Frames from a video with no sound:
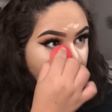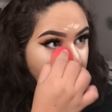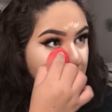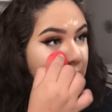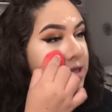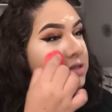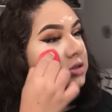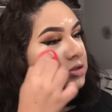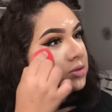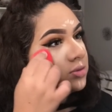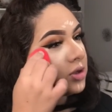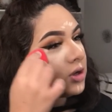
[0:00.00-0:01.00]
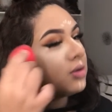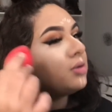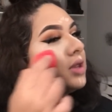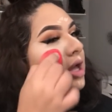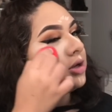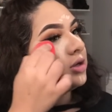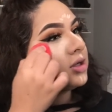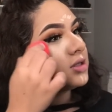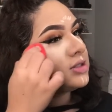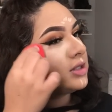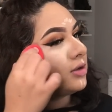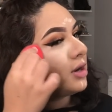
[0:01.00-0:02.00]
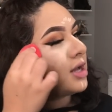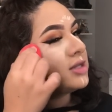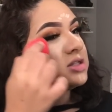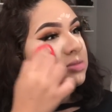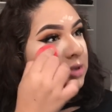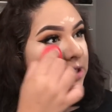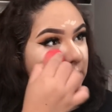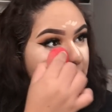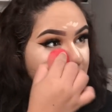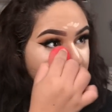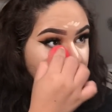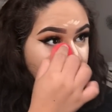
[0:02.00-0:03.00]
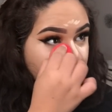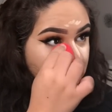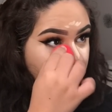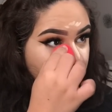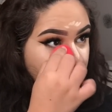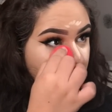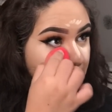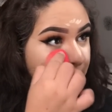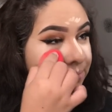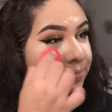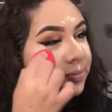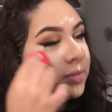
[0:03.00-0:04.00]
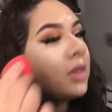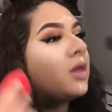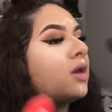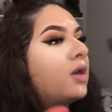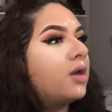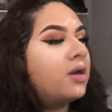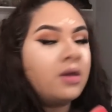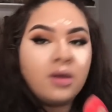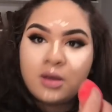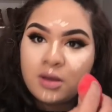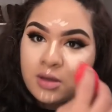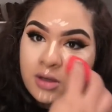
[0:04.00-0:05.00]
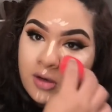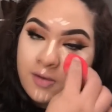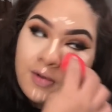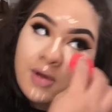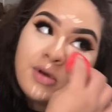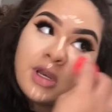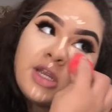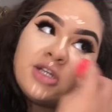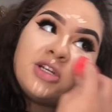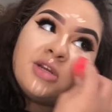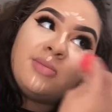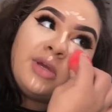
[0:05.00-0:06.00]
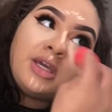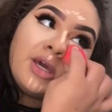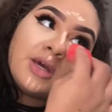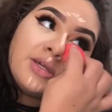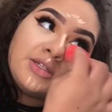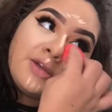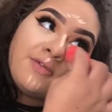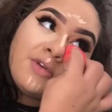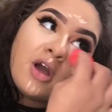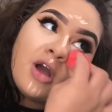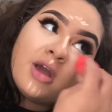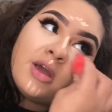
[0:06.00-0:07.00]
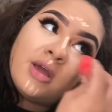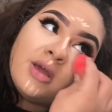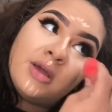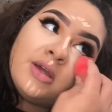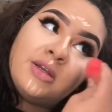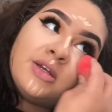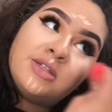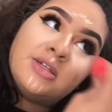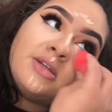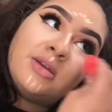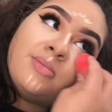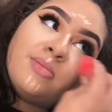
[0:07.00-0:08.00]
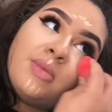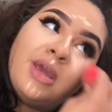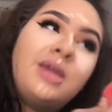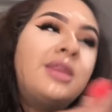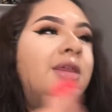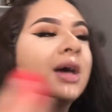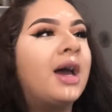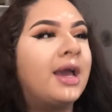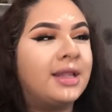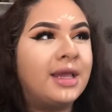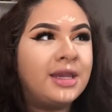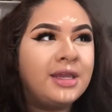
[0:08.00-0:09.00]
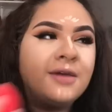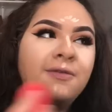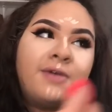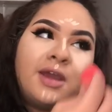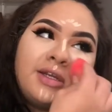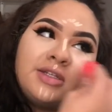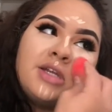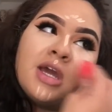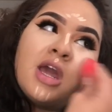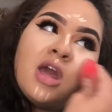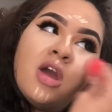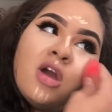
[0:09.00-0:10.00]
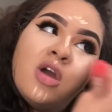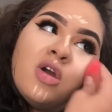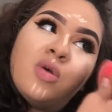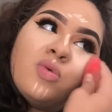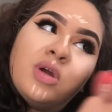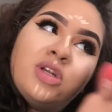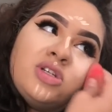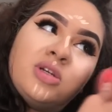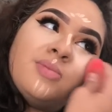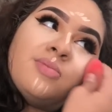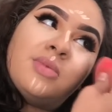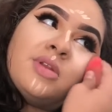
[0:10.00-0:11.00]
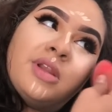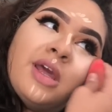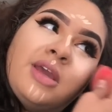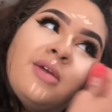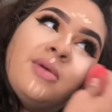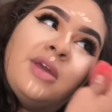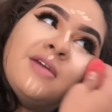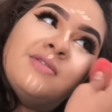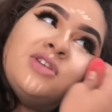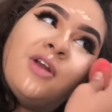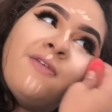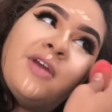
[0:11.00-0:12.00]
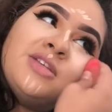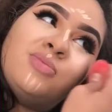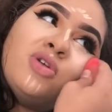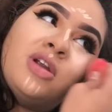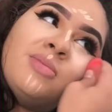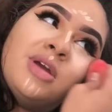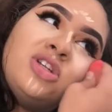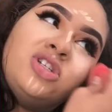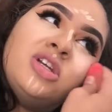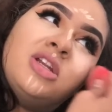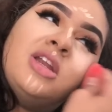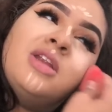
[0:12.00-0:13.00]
You guys do know that your concealer has to be lighter than your foundation, because if not, it doesn't make the highlighting effect, which like gives your face more dimension